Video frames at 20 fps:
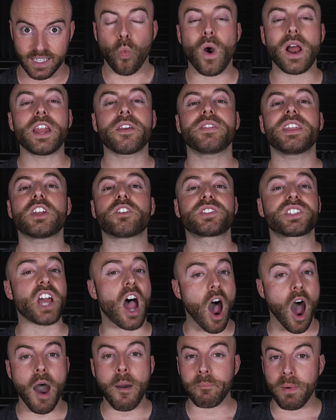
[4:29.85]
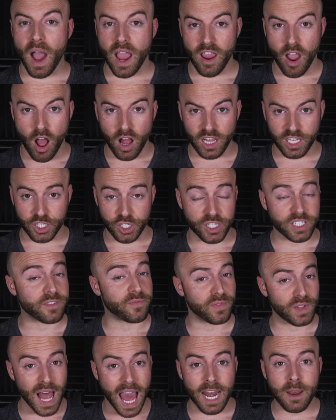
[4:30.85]
One of their top biologists,
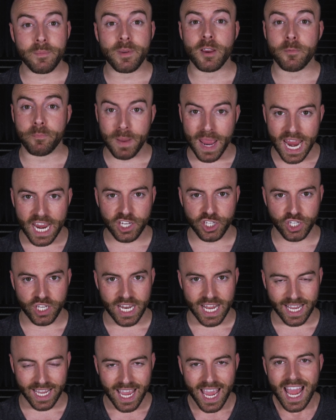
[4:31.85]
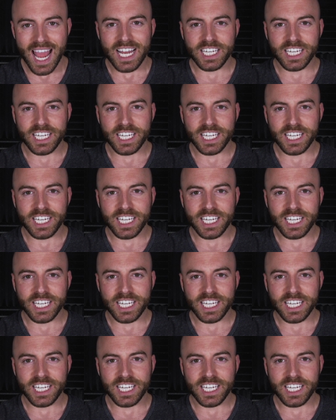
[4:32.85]
Vladimir Pasechnik,